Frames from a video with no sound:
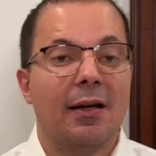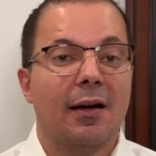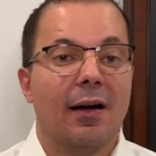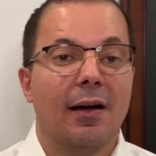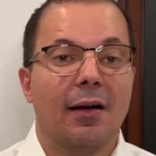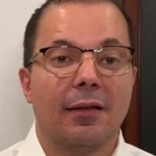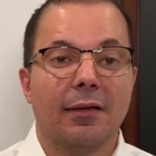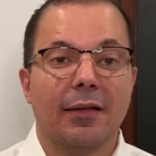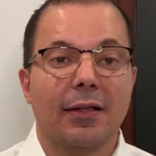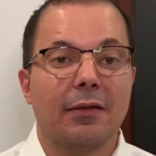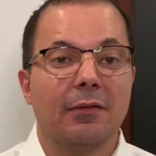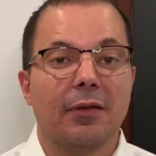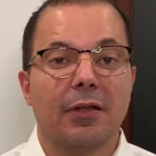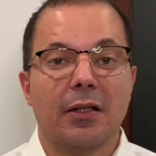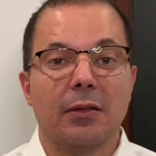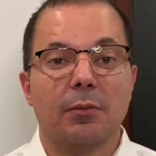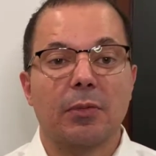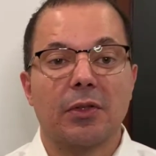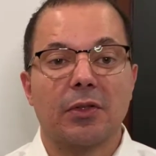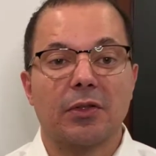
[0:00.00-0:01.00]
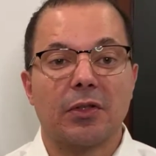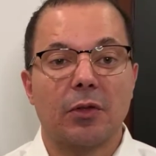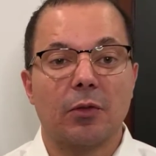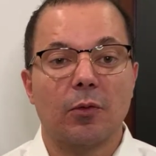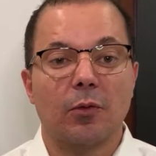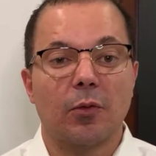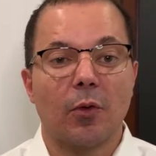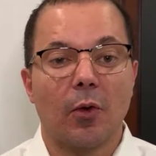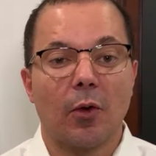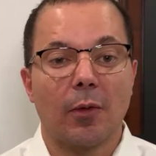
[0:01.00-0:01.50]
living in Brazil
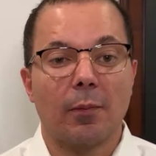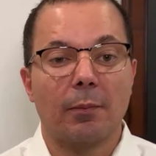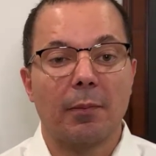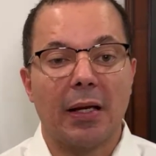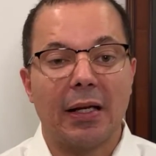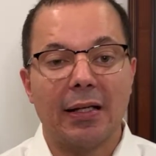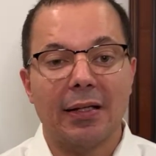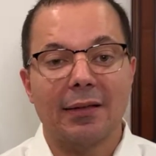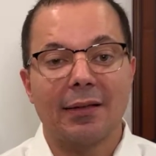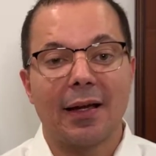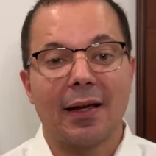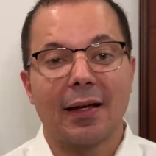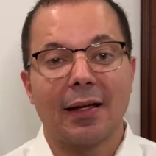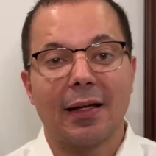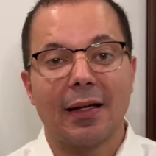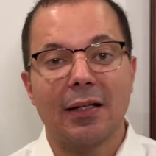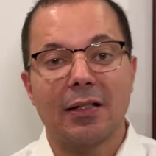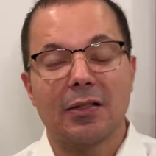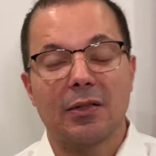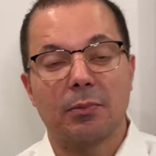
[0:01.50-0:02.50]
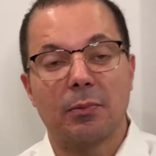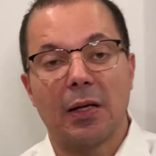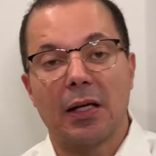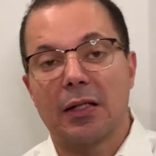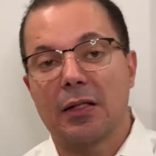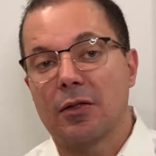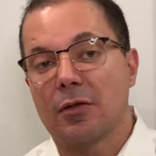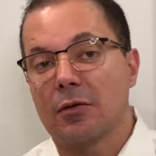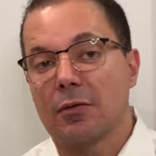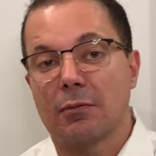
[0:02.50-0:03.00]
for many decades.
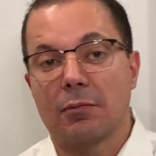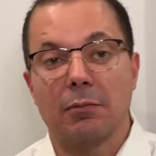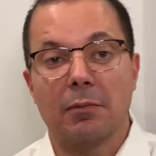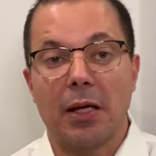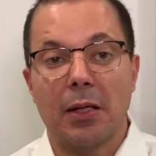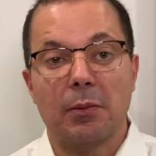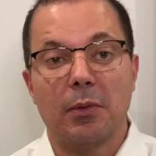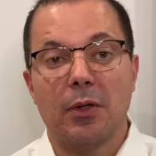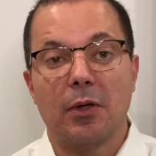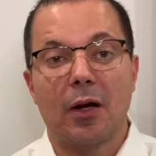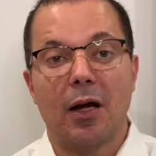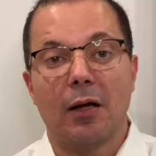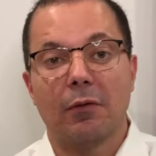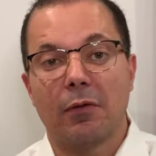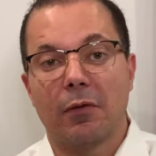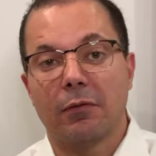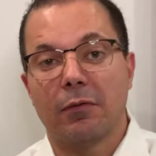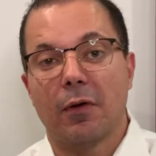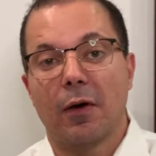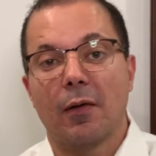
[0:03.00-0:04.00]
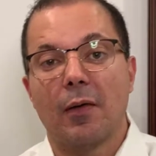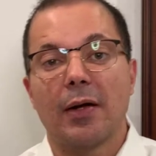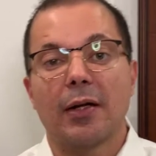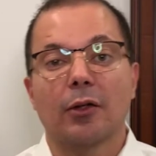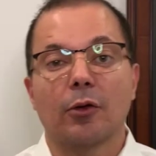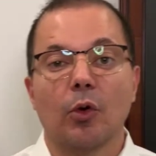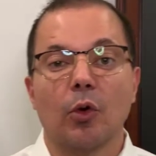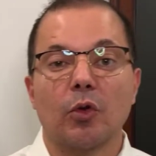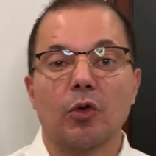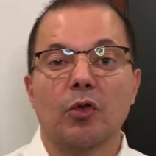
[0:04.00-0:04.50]
Maybe you have a very
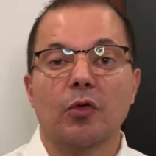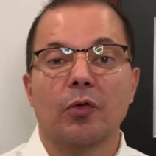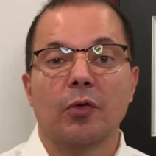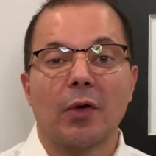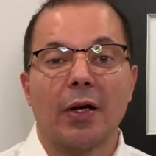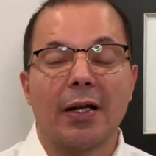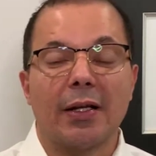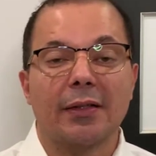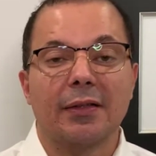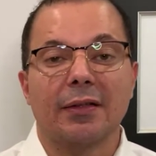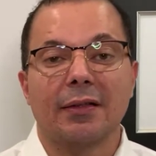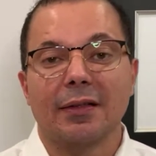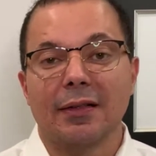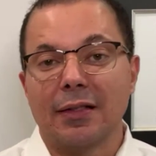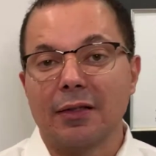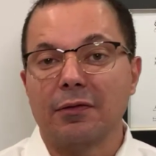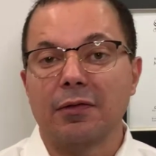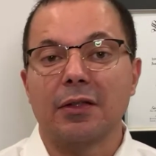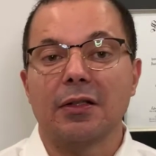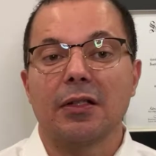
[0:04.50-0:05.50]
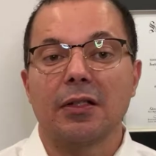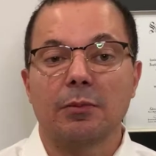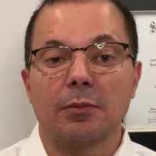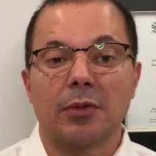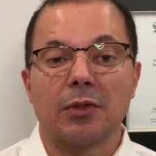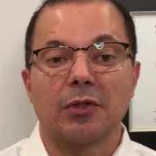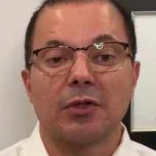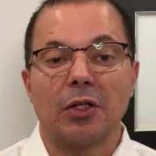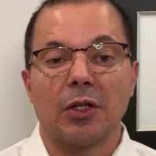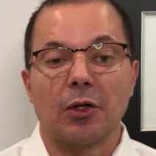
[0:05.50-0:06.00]
close friend living in
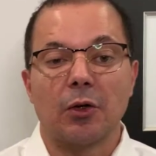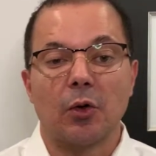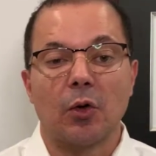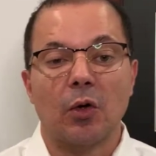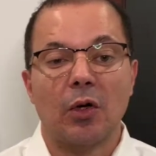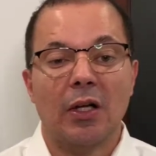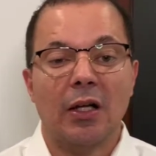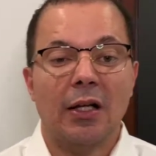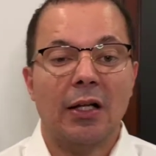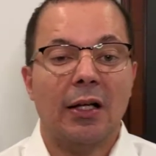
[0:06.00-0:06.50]
Brazil.